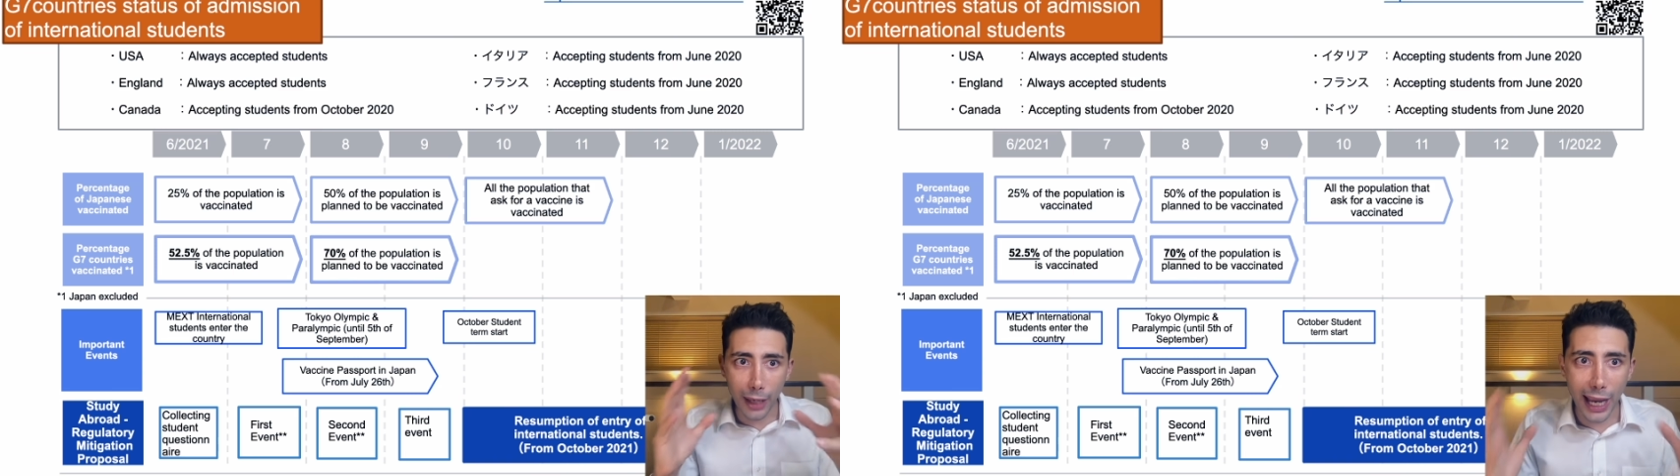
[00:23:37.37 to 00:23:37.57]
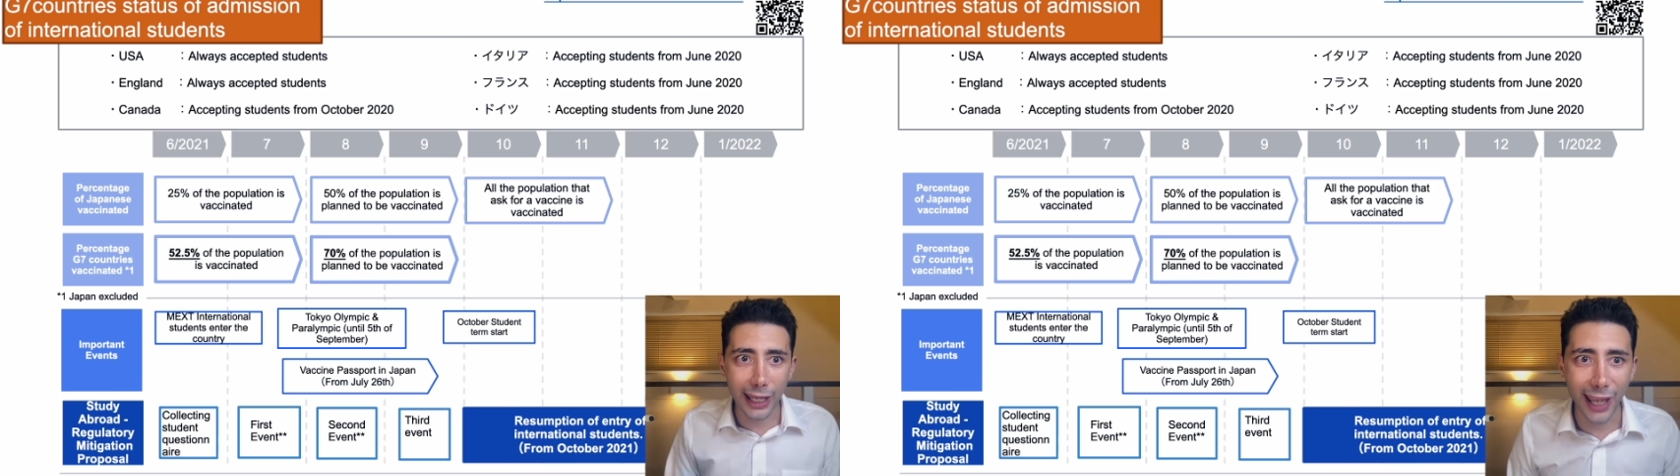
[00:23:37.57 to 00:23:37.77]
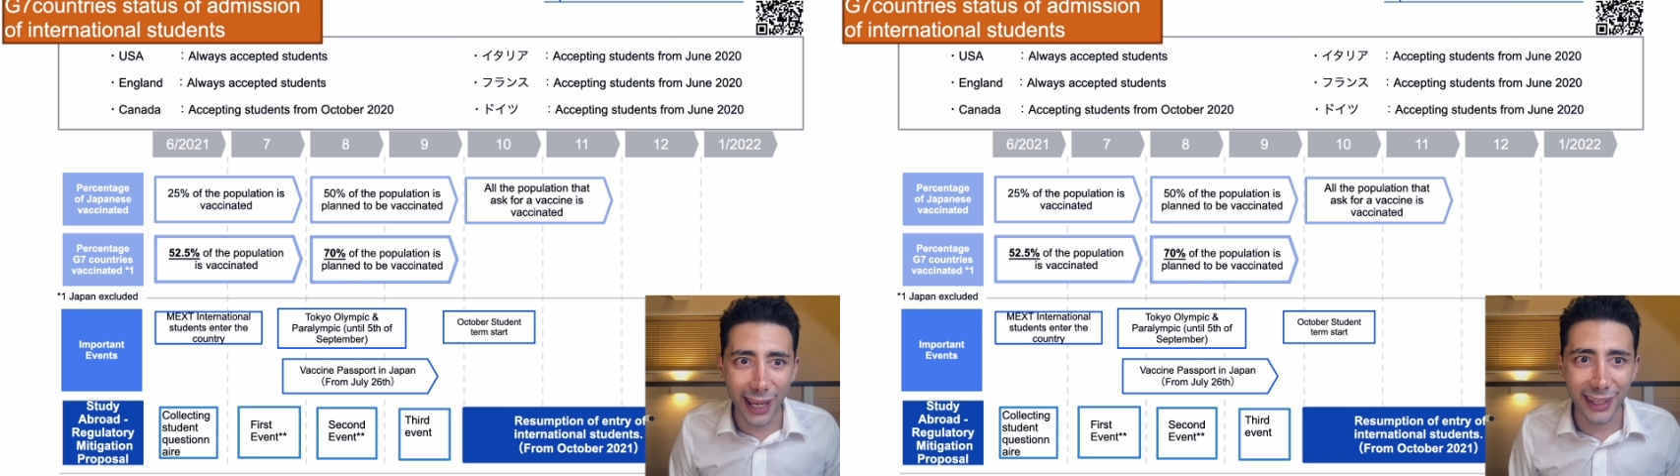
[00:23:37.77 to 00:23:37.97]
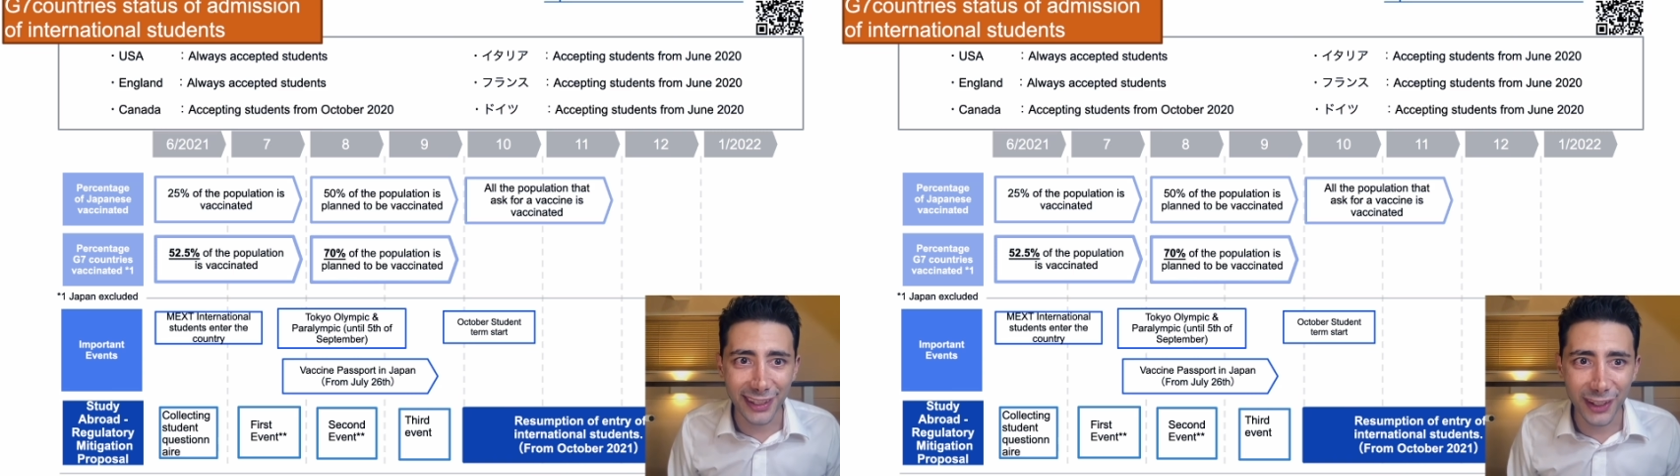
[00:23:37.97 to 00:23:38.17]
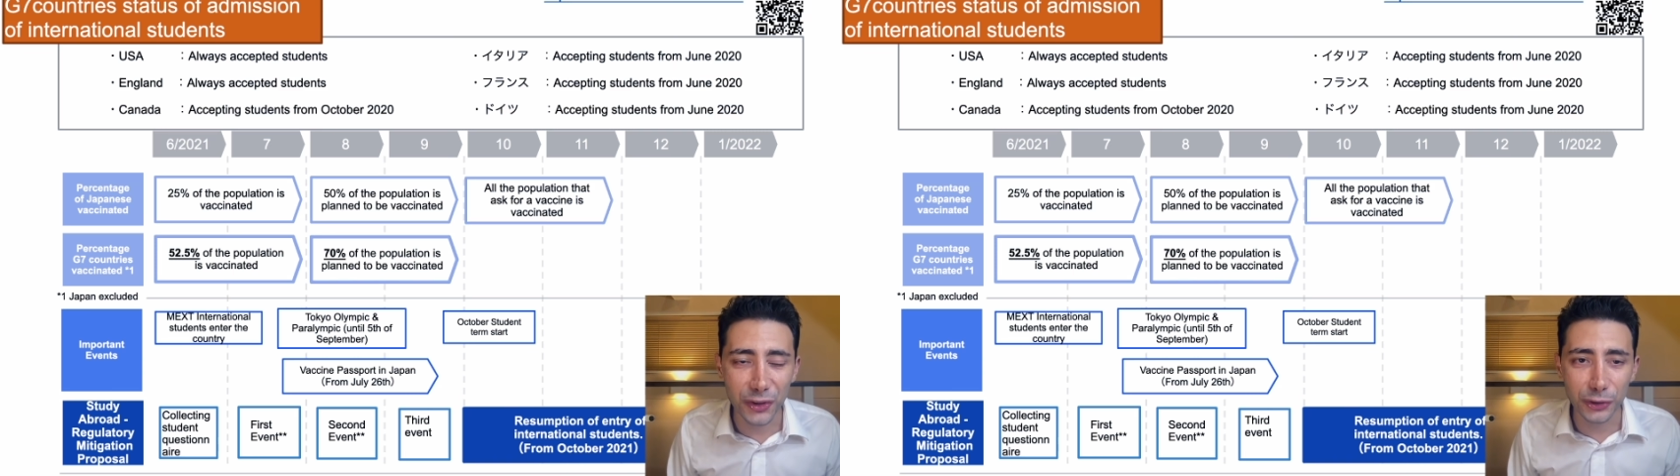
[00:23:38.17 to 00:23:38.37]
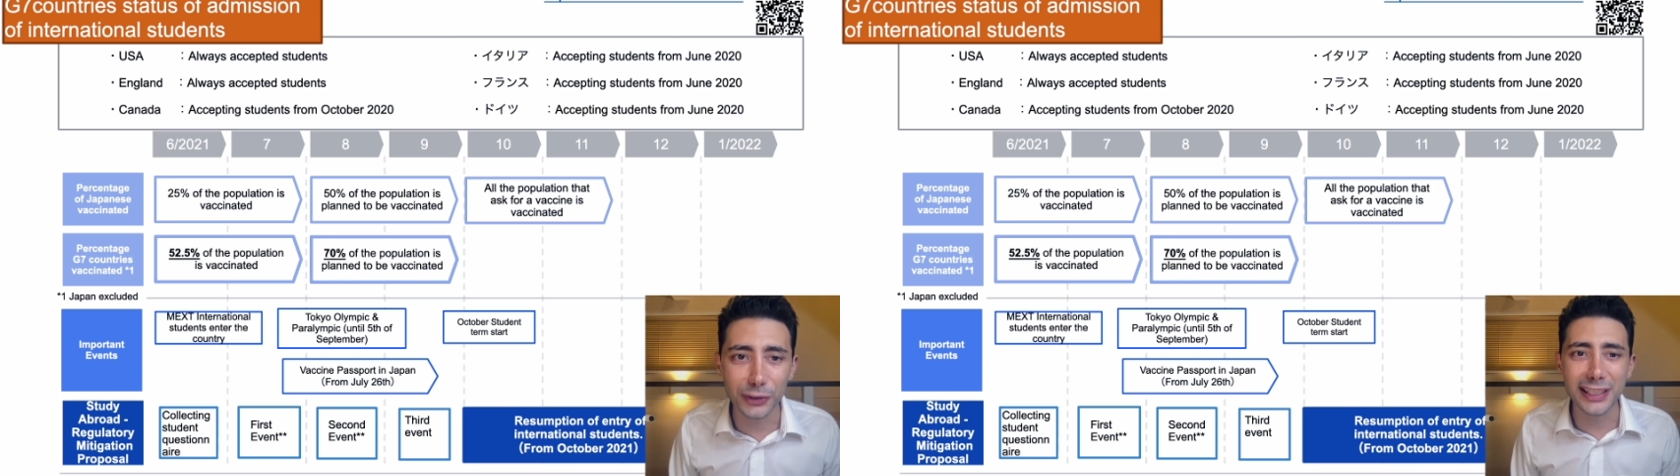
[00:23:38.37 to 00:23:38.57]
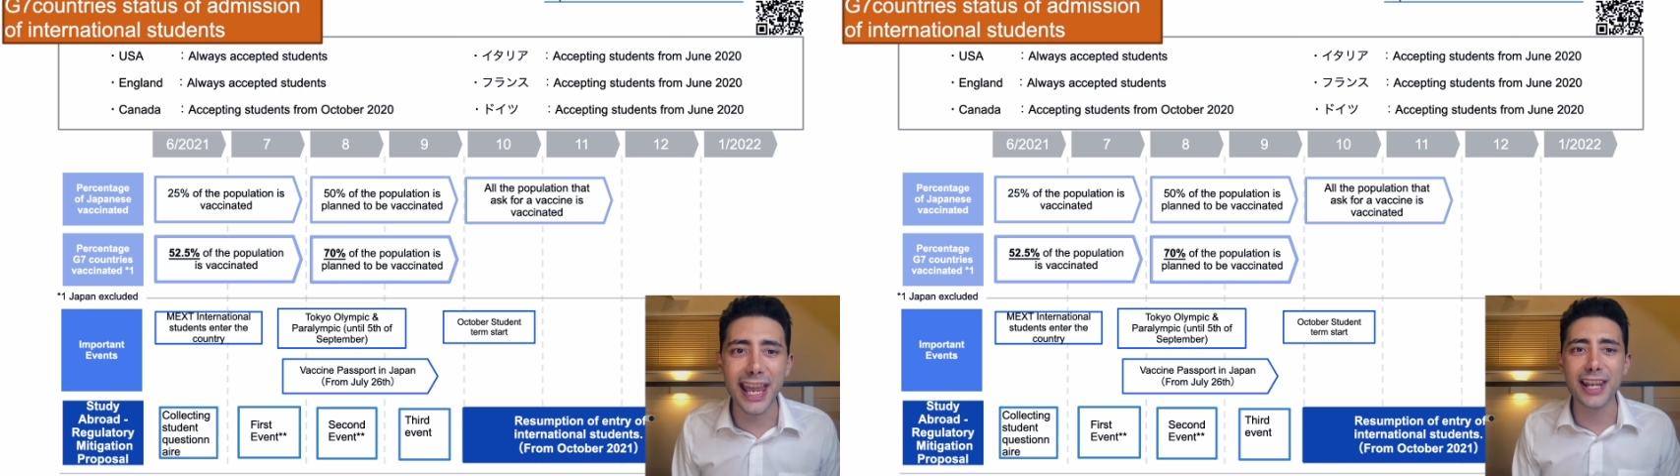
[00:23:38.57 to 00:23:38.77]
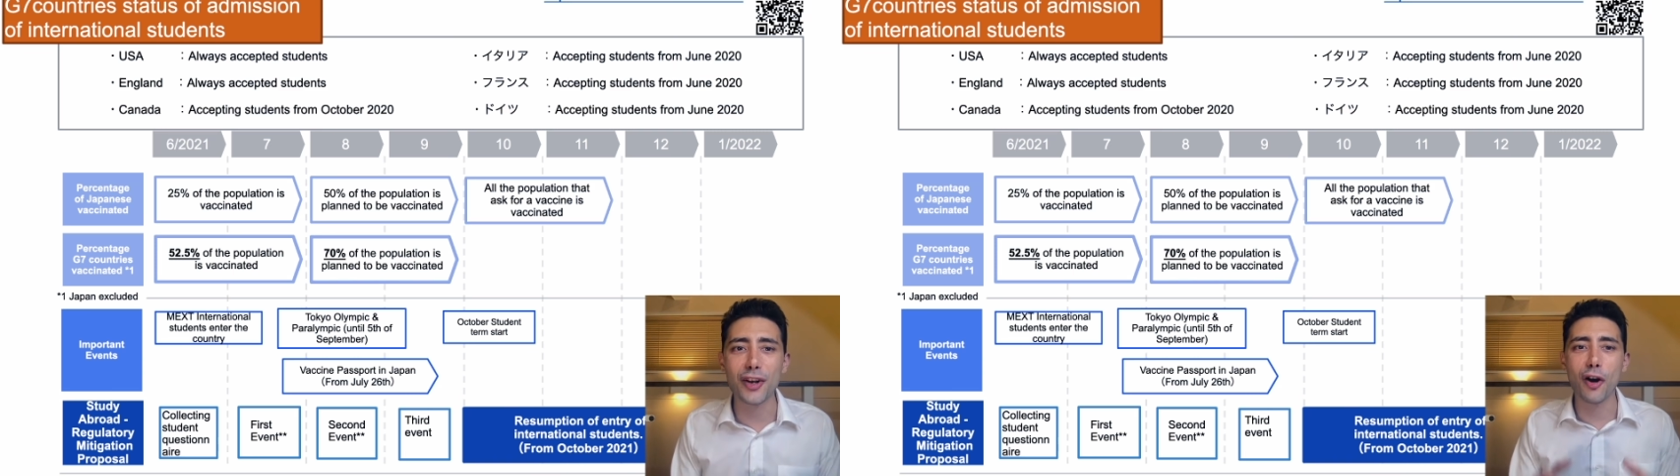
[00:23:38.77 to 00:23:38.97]
I go to the
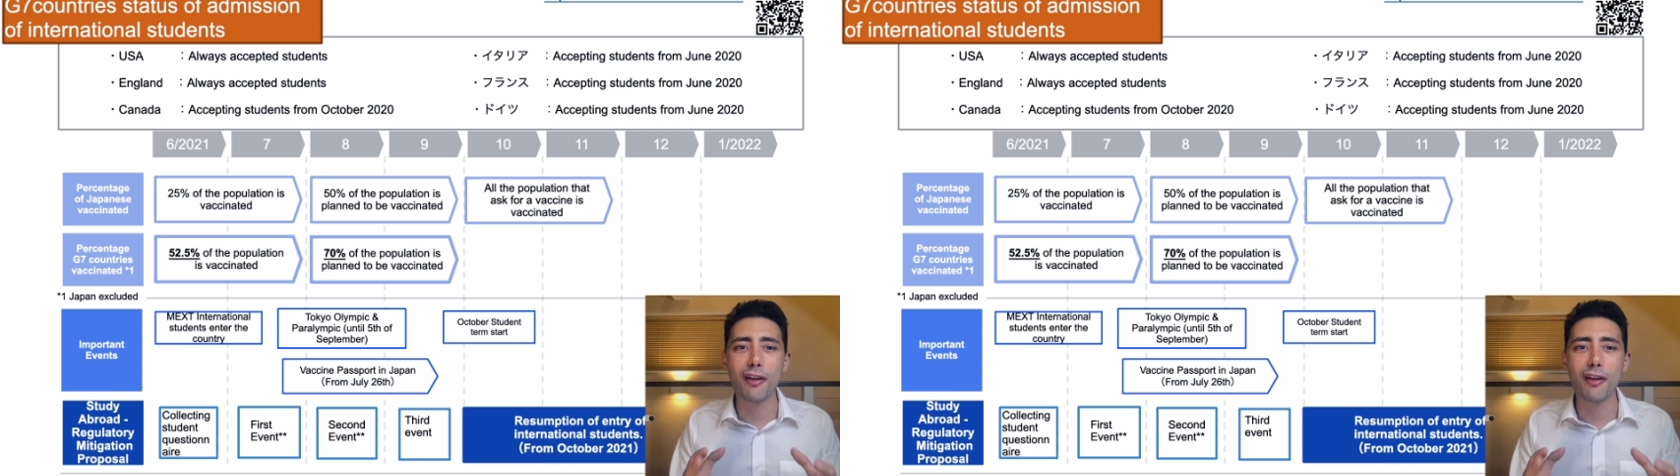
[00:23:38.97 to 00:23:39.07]
end